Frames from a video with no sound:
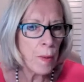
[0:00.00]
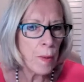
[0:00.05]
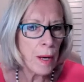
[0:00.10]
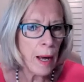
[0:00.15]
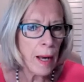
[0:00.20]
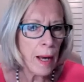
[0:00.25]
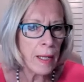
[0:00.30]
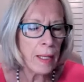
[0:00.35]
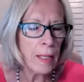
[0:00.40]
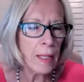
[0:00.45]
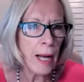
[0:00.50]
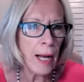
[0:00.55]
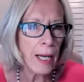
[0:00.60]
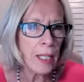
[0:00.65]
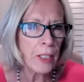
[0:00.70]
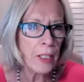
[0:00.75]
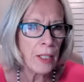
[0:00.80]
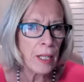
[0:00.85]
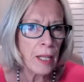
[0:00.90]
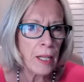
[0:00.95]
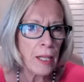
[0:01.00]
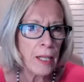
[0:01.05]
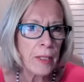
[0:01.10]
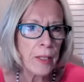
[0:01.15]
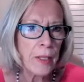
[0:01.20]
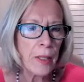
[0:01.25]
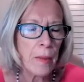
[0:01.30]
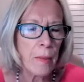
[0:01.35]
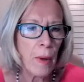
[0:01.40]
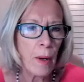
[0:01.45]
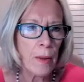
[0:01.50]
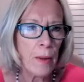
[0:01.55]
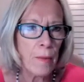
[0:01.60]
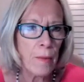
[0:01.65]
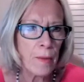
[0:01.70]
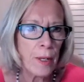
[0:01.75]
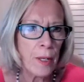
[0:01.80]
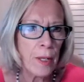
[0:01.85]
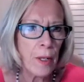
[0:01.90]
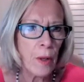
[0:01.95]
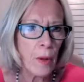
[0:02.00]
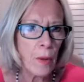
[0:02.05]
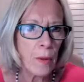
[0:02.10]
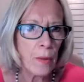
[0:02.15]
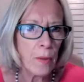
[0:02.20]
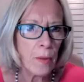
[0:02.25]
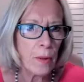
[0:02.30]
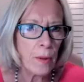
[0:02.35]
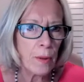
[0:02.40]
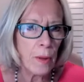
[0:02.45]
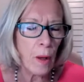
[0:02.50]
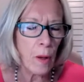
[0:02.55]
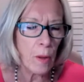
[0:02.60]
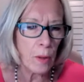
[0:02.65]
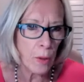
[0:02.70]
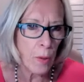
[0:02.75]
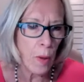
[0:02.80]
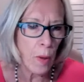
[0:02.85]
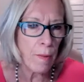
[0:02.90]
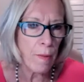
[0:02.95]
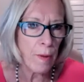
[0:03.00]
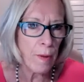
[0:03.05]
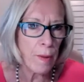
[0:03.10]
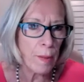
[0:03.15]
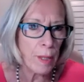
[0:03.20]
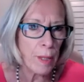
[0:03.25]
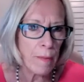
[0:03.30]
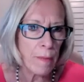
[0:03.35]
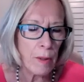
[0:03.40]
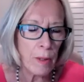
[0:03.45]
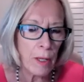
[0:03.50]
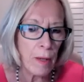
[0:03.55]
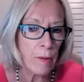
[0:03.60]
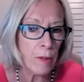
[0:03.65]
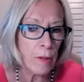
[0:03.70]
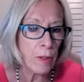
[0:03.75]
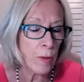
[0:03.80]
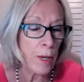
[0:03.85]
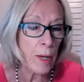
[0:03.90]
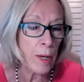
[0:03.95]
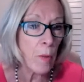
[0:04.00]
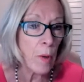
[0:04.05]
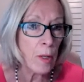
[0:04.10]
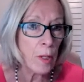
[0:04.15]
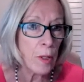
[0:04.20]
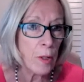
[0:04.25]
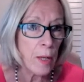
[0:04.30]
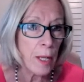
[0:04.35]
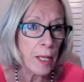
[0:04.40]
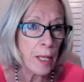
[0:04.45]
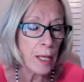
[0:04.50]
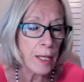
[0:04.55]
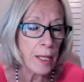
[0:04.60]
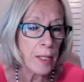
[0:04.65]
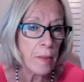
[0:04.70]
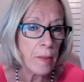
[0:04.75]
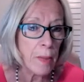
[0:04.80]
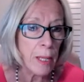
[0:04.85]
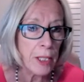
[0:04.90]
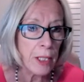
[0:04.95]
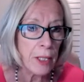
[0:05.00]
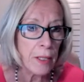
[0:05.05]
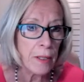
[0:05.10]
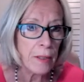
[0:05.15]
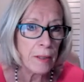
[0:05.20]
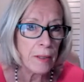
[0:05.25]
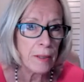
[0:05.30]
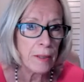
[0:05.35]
And I can actually list them on the video, all 12 of them. But if is there any 1 or 2 that you'd like to mention?